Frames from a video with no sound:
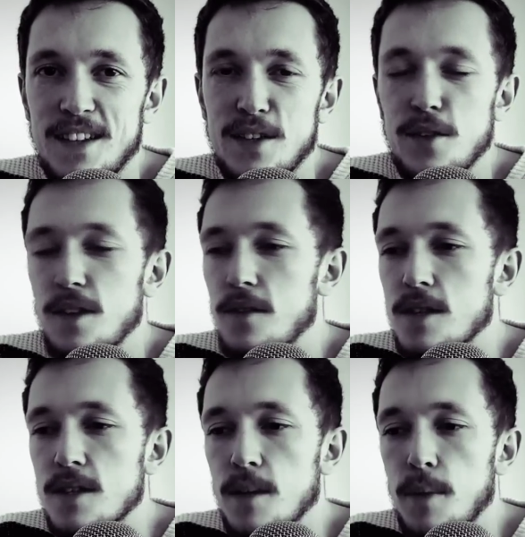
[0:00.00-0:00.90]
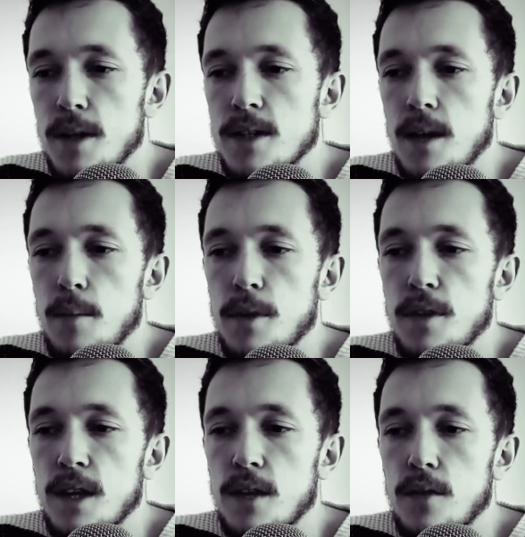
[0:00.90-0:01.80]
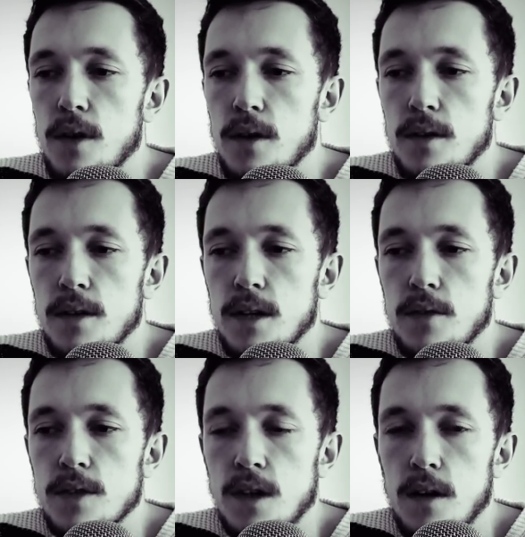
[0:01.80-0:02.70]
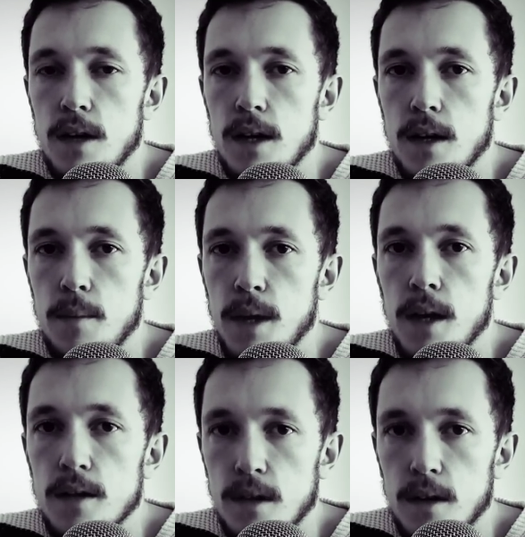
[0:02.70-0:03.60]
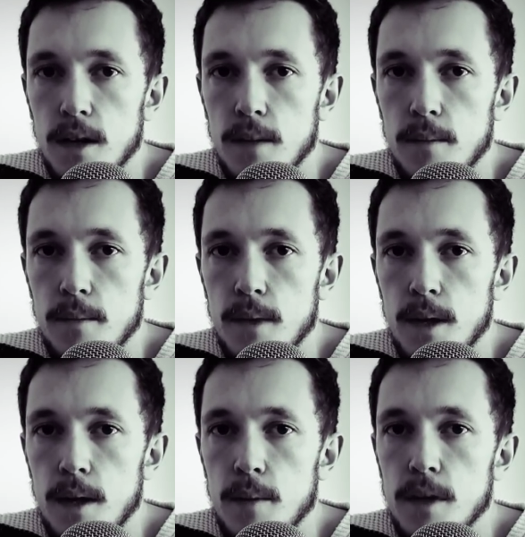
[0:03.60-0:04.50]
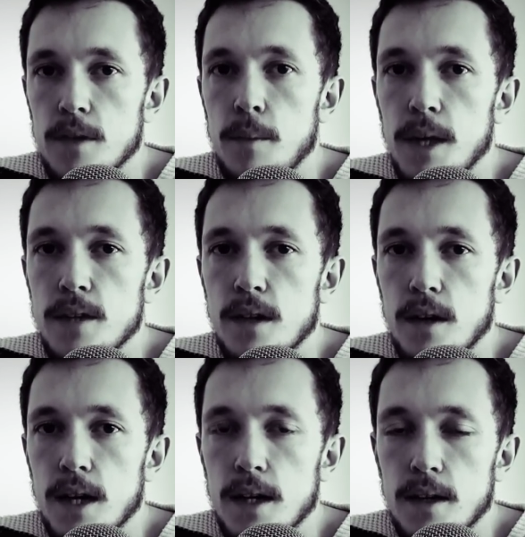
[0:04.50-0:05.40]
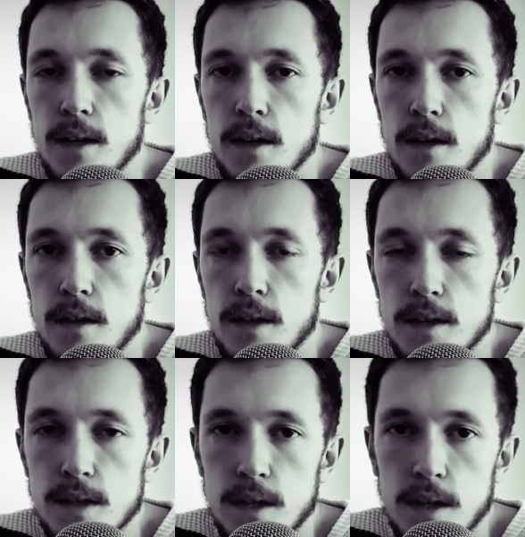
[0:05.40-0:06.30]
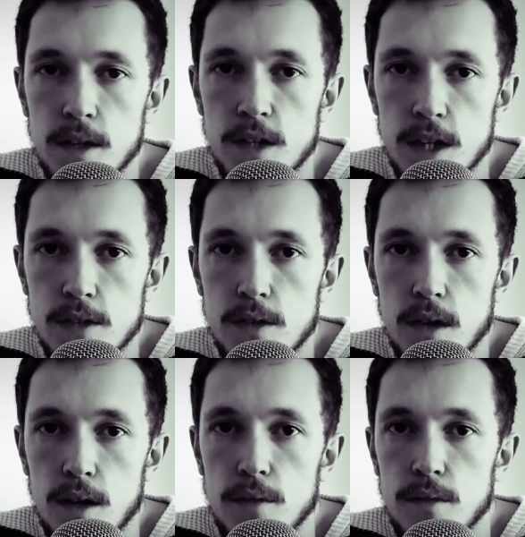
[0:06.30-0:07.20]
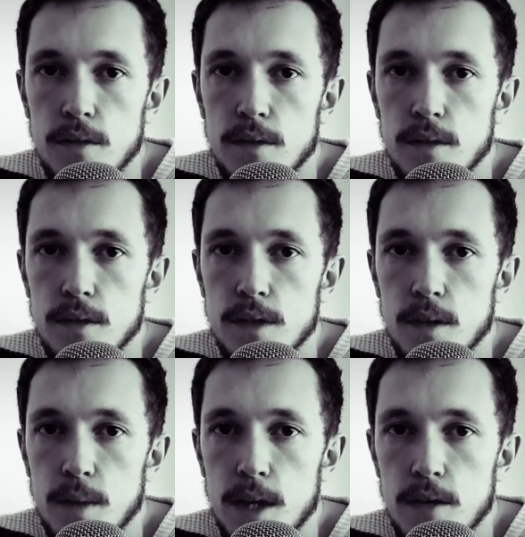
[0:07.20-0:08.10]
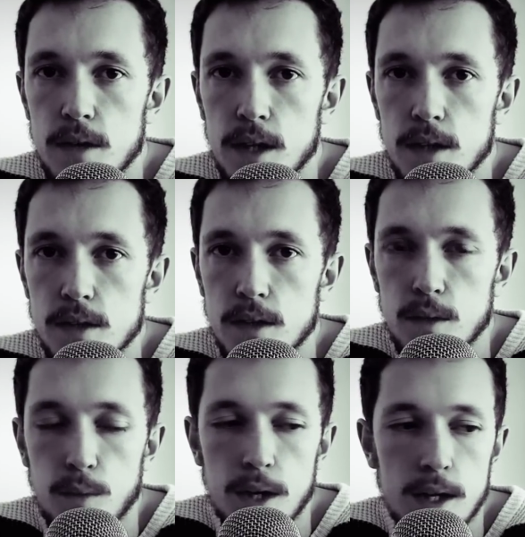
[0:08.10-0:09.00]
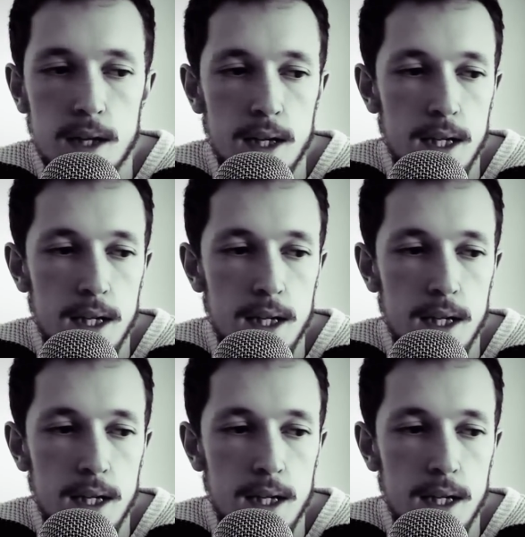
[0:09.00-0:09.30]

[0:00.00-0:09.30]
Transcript: Don't think of it step by step, but think of a target, a big target, because a big target are the things that are going to change your life. That's going to make you think in a certain way.